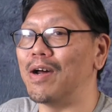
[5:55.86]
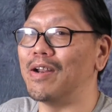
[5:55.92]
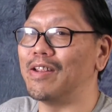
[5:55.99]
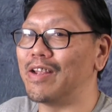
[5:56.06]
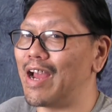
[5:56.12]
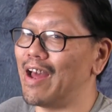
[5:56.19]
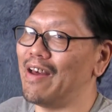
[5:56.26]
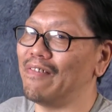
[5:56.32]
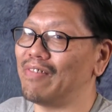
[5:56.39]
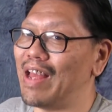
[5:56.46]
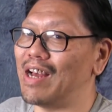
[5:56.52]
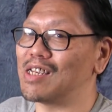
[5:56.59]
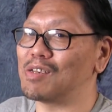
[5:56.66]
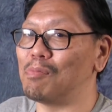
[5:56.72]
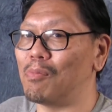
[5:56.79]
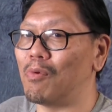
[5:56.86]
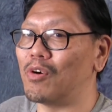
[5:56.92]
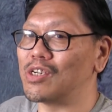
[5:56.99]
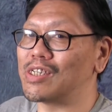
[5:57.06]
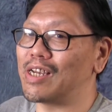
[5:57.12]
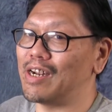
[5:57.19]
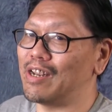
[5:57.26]
but you have to ask a
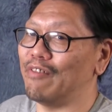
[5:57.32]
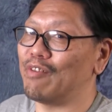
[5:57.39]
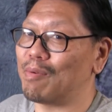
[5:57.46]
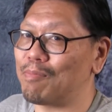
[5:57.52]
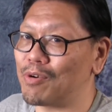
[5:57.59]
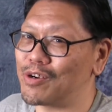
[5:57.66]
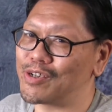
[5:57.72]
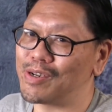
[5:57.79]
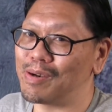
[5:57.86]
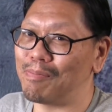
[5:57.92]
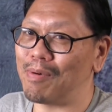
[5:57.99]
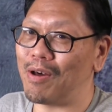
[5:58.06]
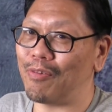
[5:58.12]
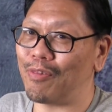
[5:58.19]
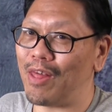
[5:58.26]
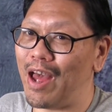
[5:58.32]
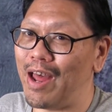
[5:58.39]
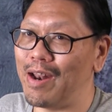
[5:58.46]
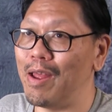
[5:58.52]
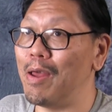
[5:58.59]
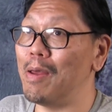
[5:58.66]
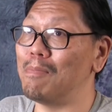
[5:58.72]
more scientific person about
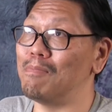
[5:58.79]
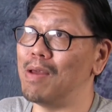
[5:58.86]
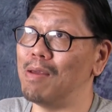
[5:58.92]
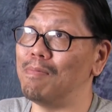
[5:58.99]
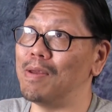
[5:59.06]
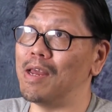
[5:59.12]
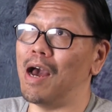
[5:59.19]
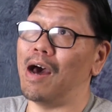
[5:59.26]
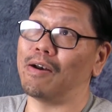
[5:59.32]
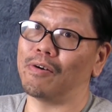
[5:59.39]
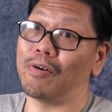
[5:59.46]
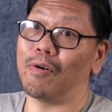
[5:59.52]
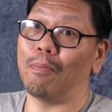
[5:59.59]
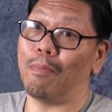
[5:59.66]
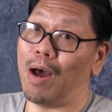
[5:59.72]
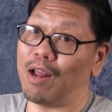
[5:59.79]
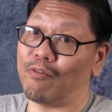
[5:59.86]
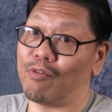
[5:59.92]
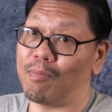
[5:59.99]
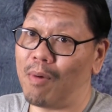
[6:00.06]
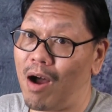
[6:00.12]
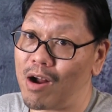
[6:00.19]
that. Maybe, I don't know,
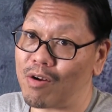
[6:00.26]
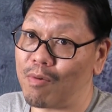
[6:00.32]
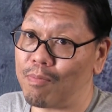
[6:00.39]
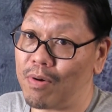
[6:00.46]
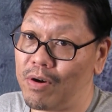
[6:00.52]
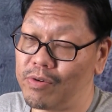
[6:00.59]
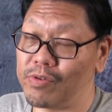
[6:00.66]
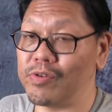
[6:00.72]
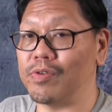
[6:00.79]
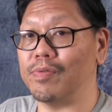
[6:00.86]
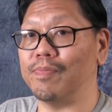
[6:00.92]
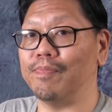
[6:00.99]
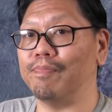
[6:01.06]
Mike from AquaPros.